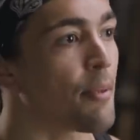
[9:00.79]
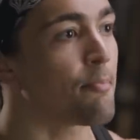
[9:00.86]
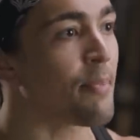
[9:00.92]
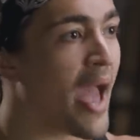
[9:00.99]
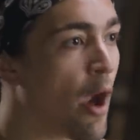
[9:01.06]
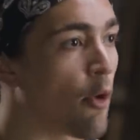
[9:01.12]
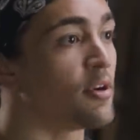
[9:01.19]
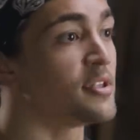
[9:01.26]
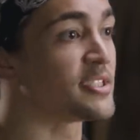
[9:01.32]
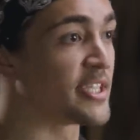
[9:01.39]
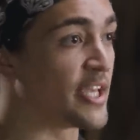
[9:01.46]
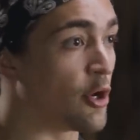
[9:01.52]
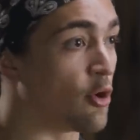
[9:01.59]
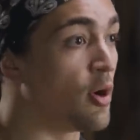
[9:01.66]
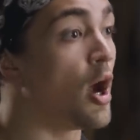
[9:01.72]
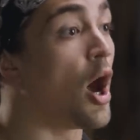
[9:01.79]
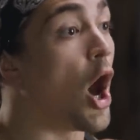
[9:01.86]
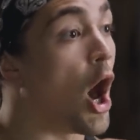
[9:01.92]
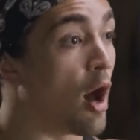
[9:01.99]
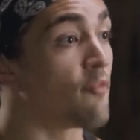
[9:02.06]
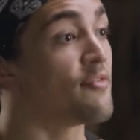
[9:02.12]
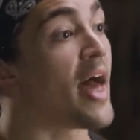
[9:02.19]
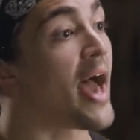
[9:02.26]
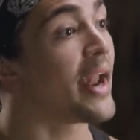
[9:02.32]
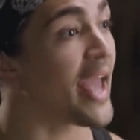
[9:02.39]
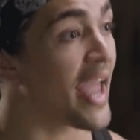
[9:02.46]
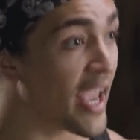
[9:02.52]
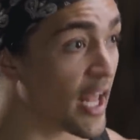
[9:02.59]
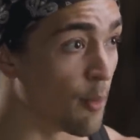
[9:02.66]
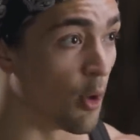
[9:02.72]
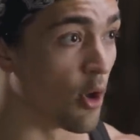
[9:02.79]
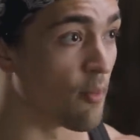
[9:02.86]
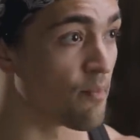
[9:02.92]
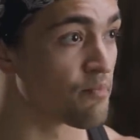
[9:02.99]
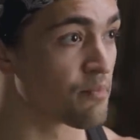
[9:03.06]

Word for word: the power and skill of that animal.